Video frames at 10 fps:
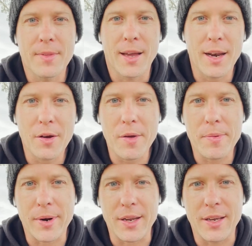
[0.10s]
Hello
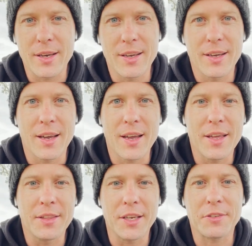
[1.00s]
everybody.
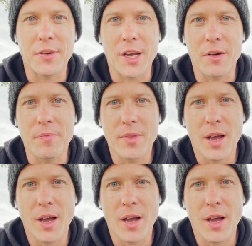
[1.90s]
In this video,